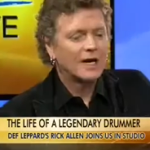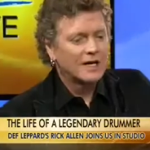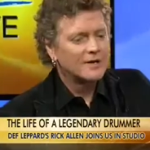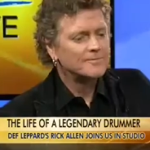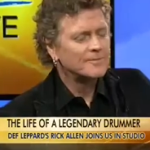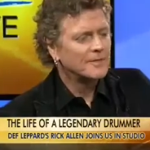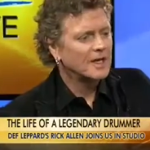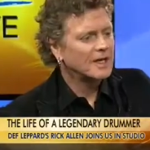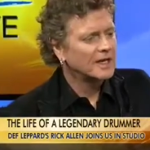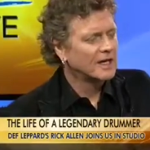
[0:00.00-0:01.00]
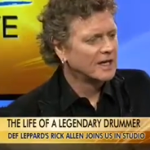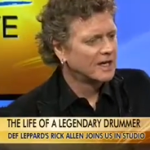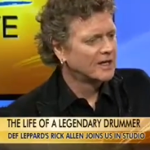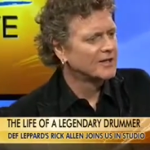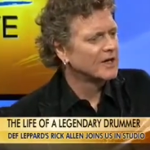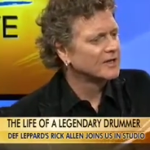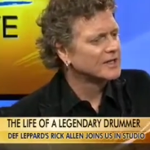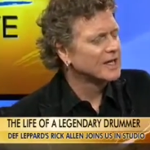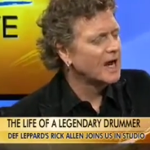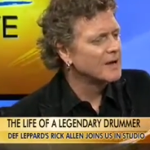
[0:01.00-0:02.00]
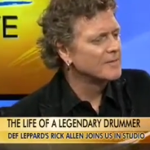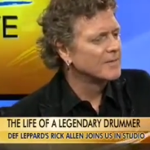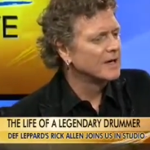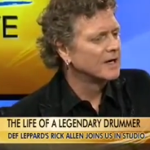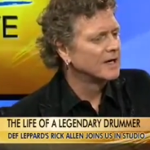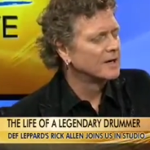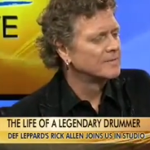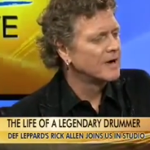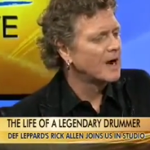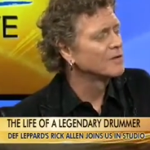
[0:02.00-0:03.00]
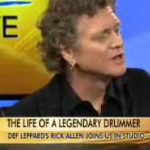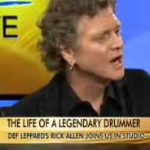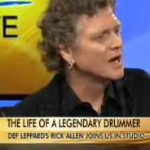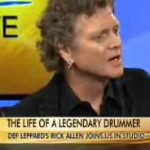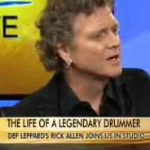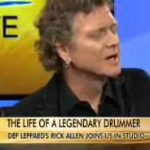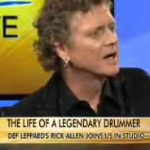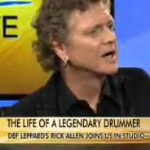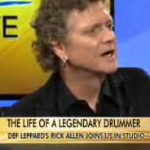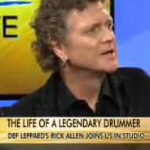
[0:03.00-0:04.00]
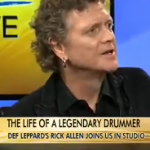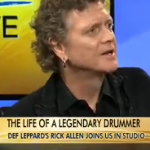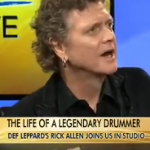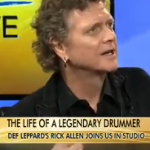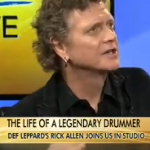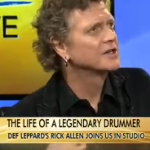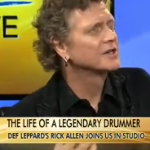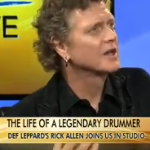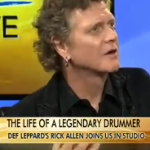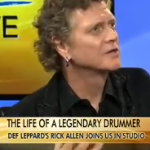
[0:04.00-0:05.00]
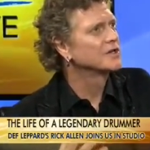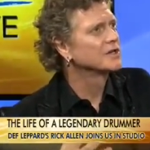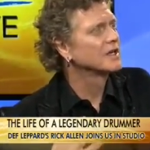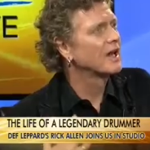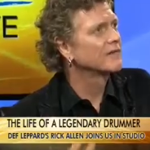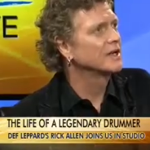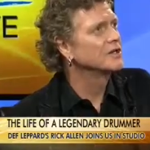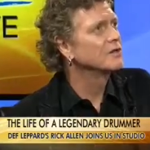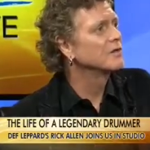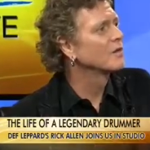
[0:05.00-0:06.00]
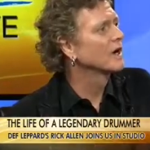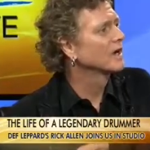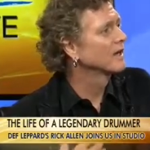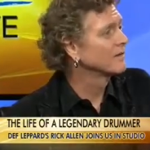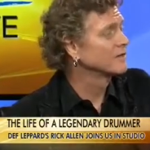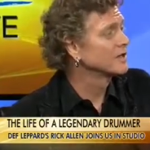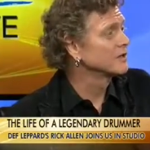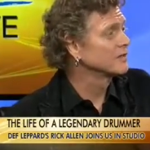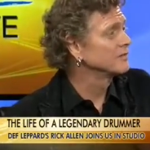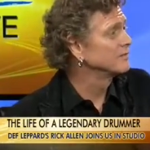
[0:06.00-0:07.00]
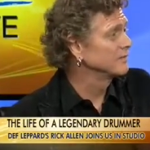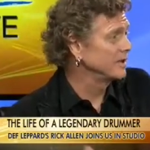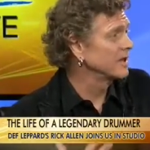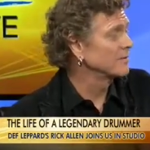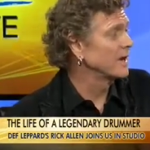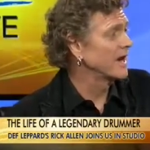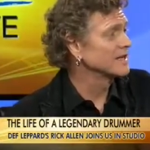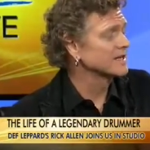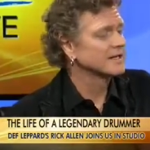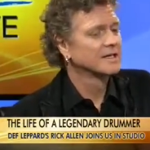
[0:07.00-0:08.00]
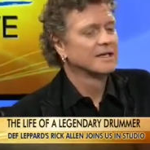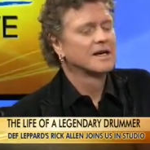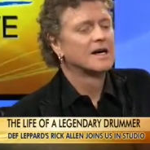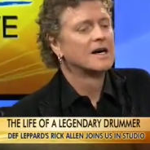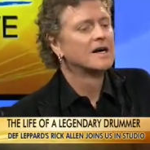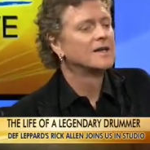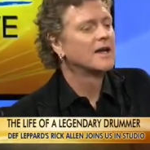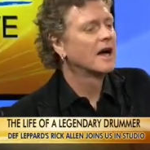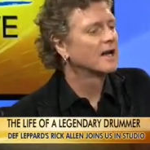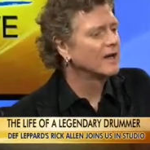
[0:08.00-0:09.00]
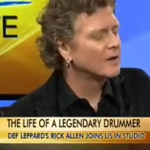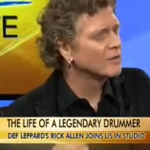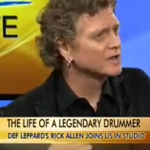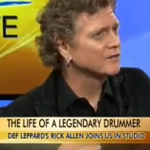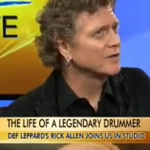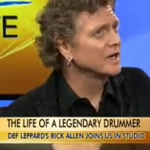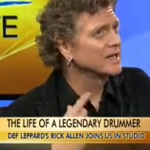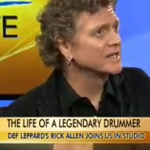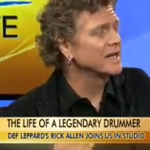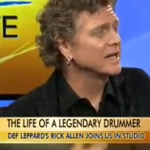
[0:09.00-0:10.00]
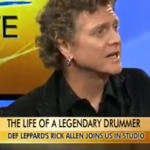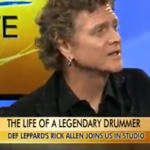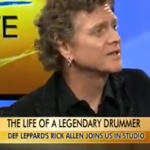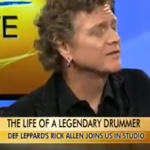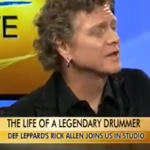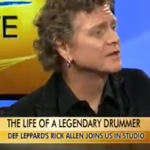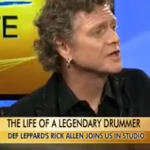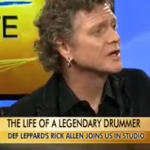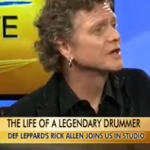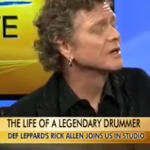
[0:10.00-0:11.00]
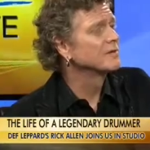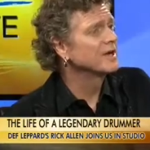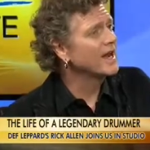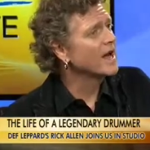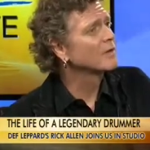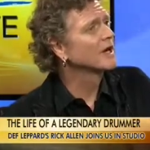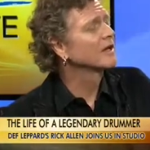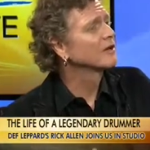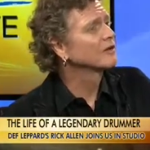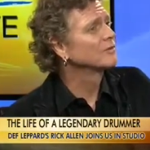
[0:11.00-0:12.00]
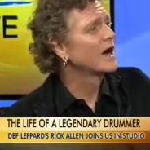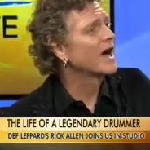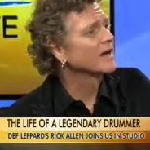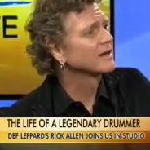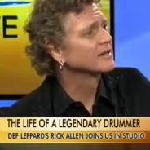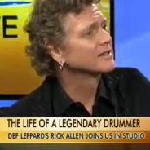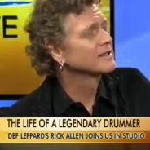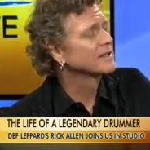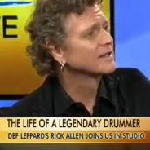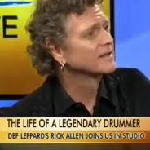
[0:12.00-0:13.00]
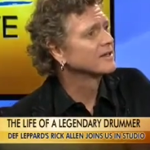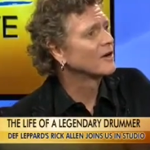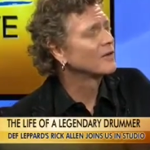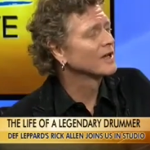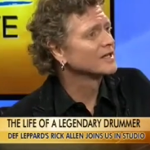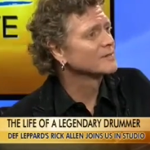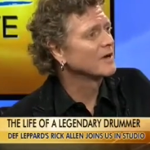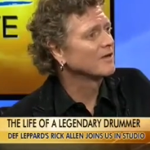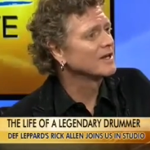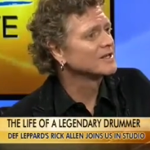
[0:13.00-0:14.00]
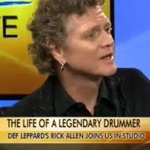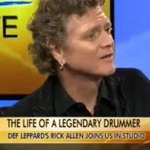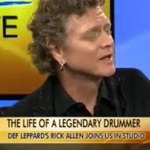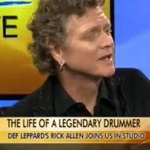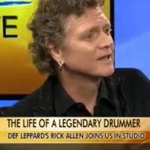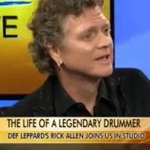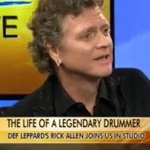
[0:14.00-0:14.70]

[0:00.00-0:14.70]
Um, at, at, the time, um, I was young, and I just I was just loving doing what I loved to do, you know, best and I, I, wasn't really seeing into the future. But now when I look back at uh, the whole experience of it,